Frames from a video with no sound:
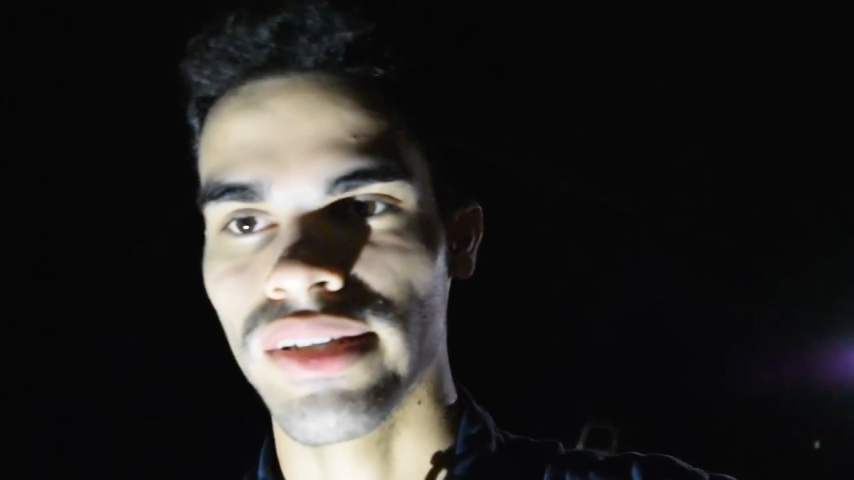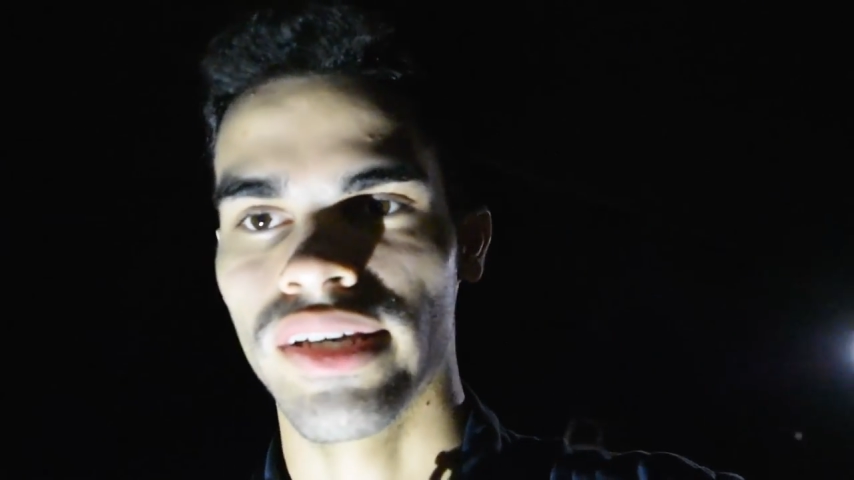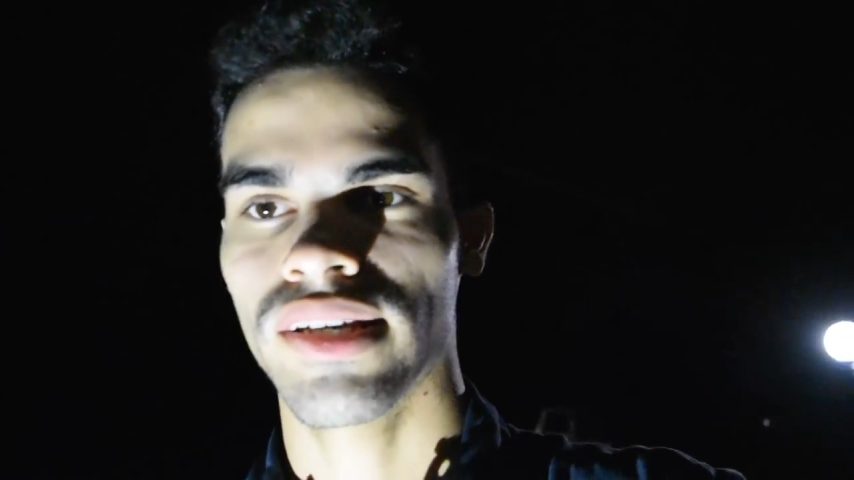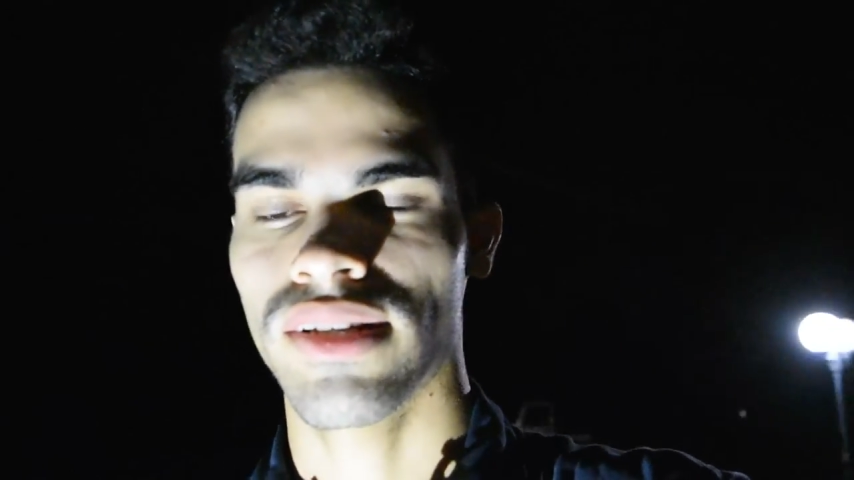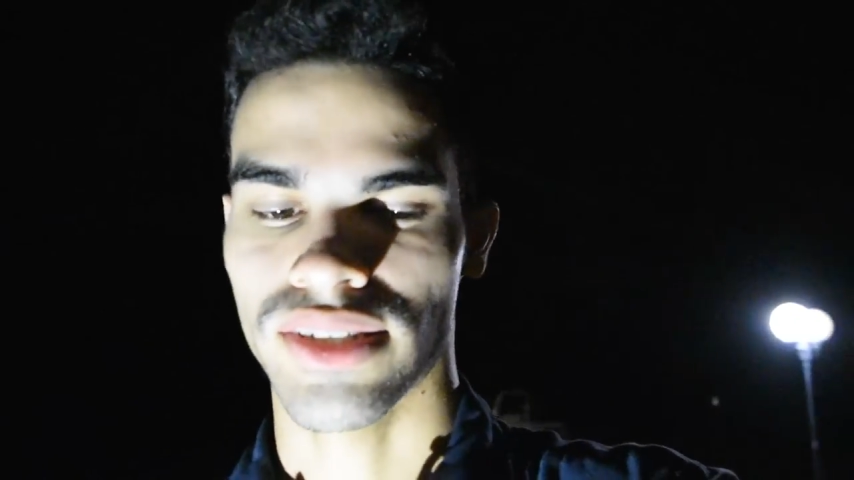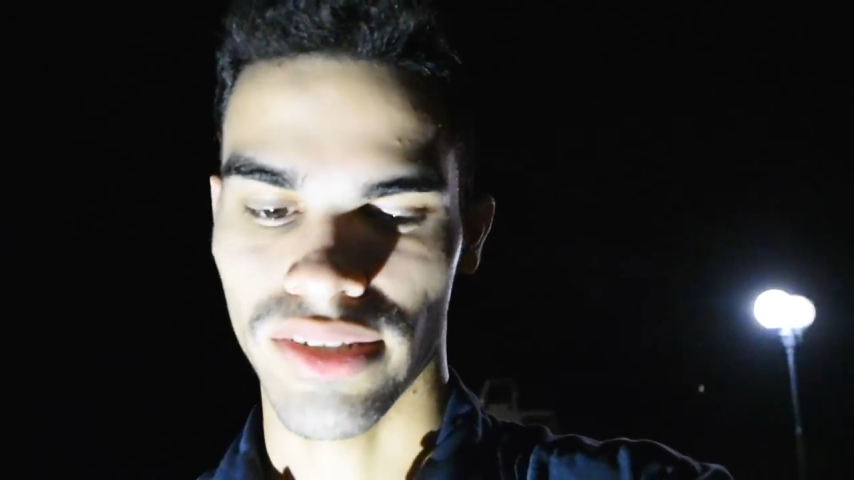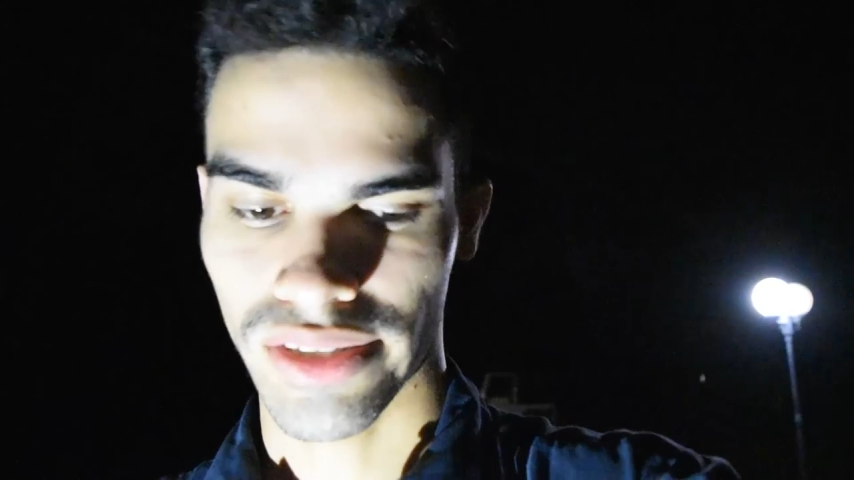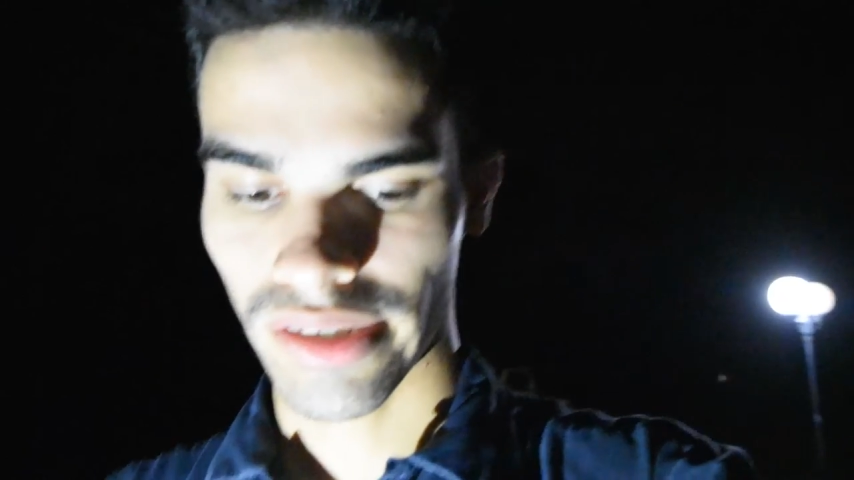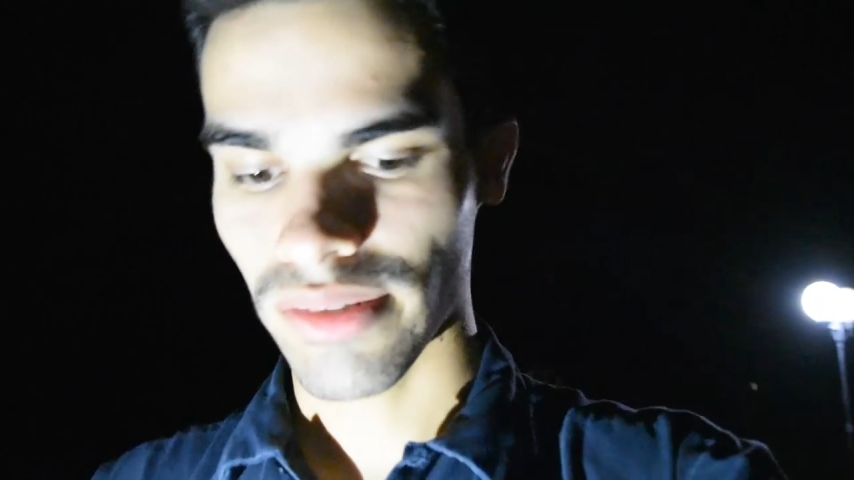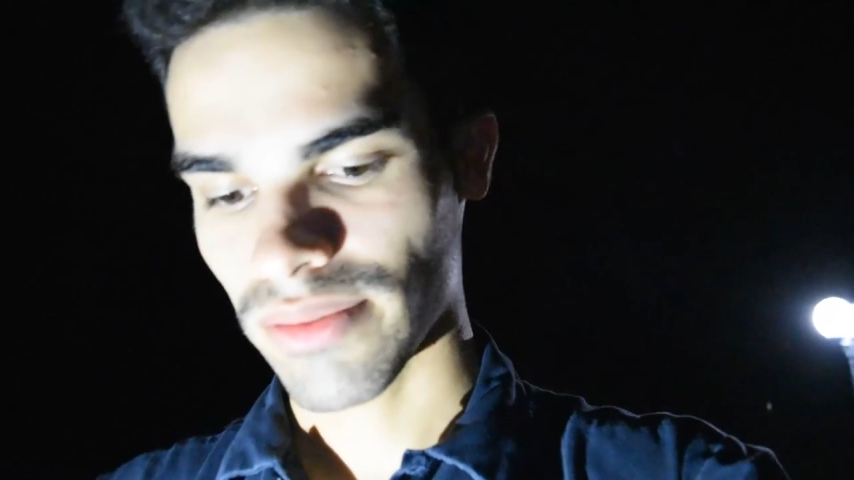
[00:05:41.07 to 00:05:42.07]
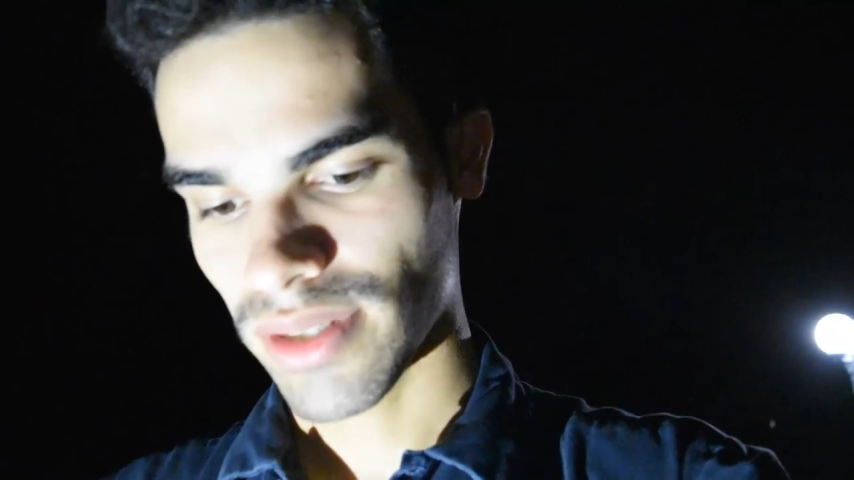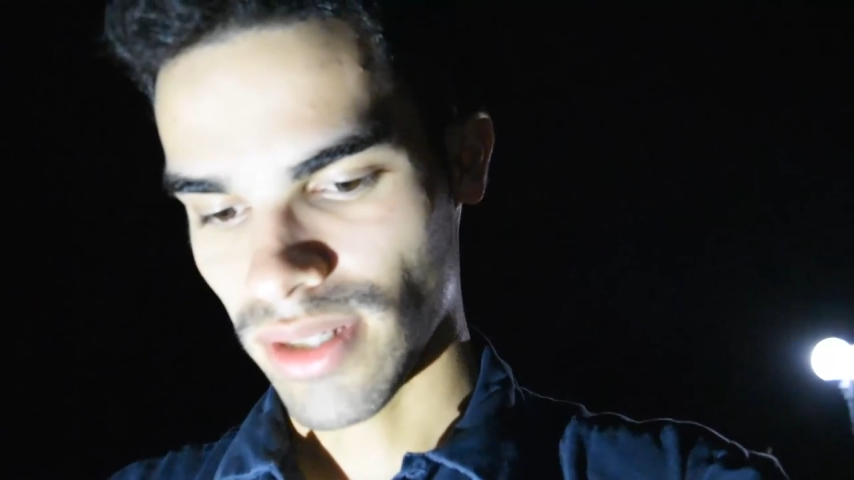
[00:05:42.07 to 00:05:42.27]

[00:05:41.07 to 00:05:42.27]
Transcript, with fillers: Yeah, that's how you say it.